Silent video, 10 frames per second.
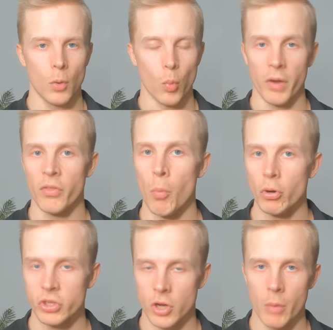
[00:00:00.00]
One of the
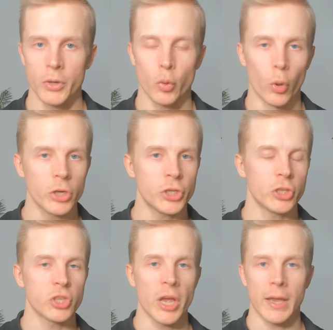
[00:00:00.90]
most common questions
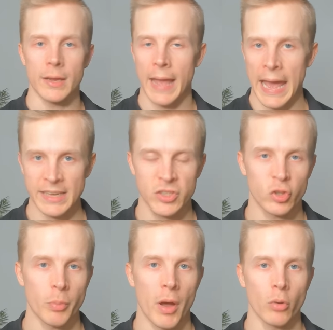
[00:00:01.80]
I get asked
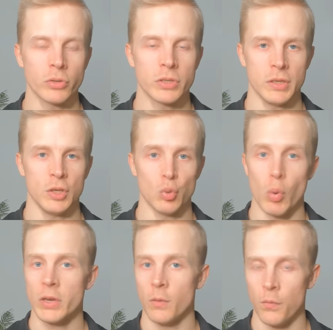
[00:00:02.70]
about is what
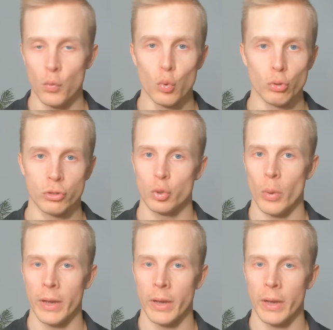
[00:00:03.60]
foods do I